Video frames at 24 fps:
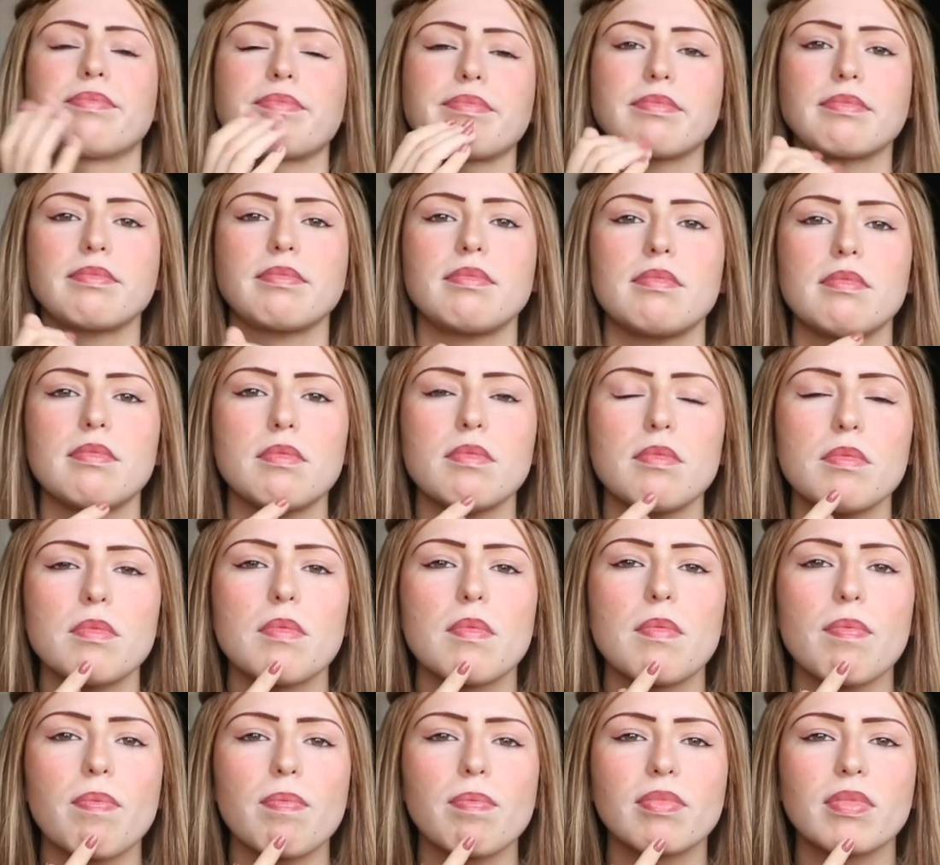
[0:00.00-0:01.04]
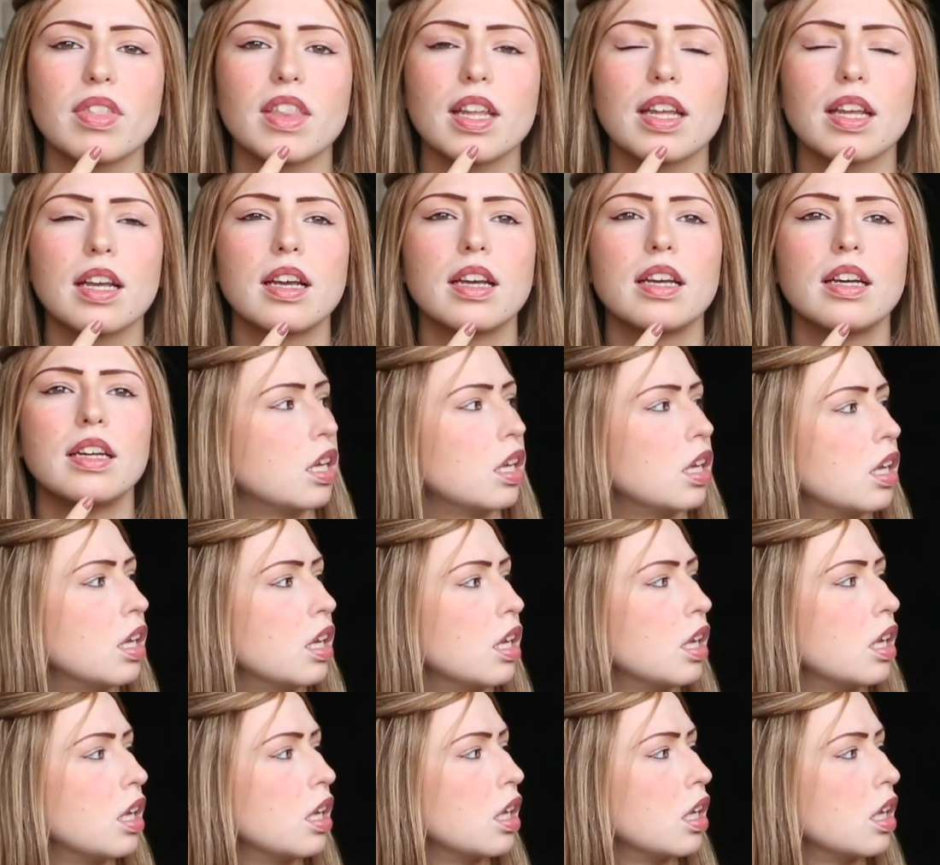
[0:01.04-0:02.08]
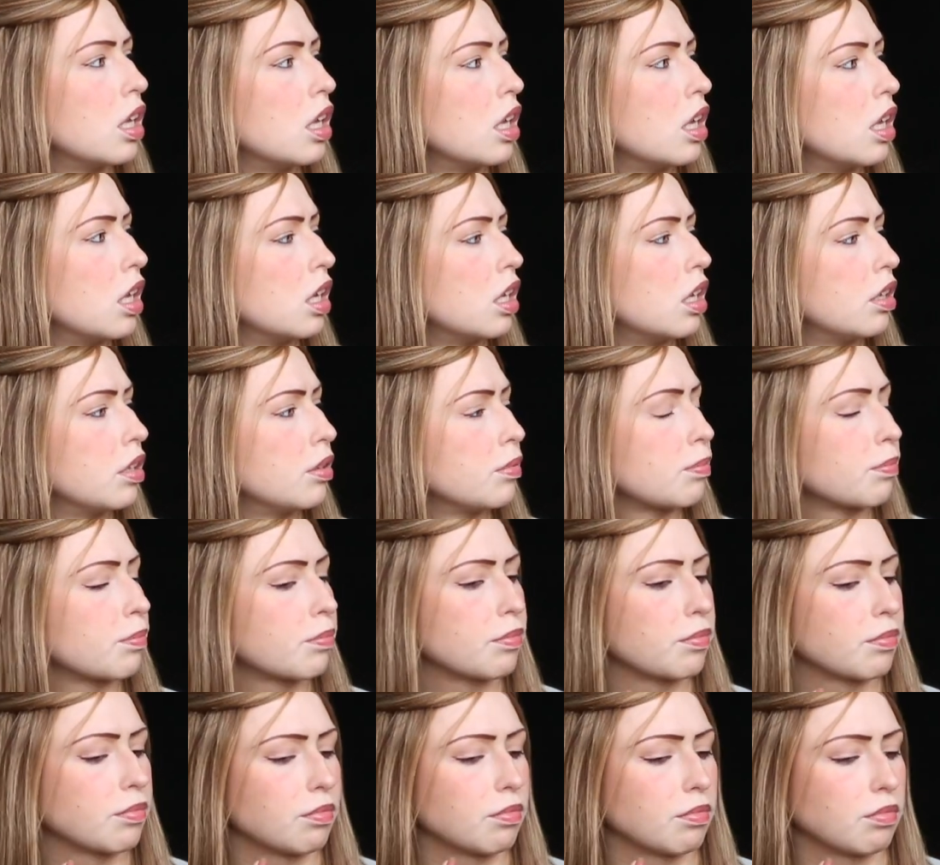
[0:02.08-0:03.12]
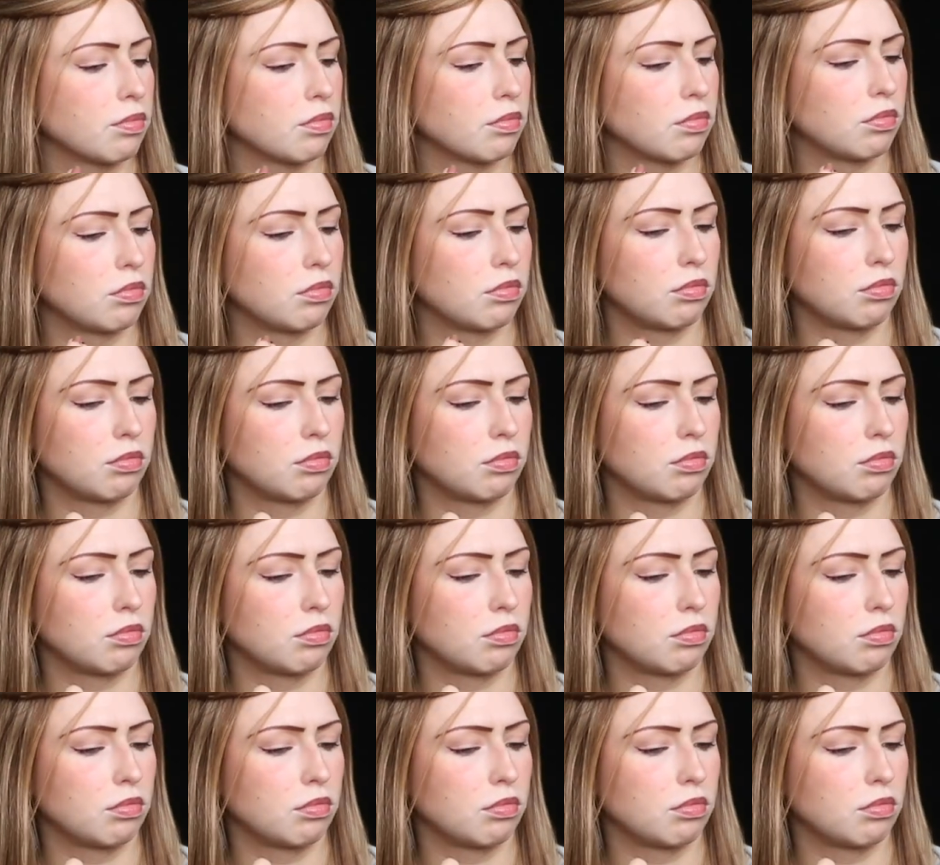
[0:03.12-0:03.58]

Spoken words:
The person shown says nothing.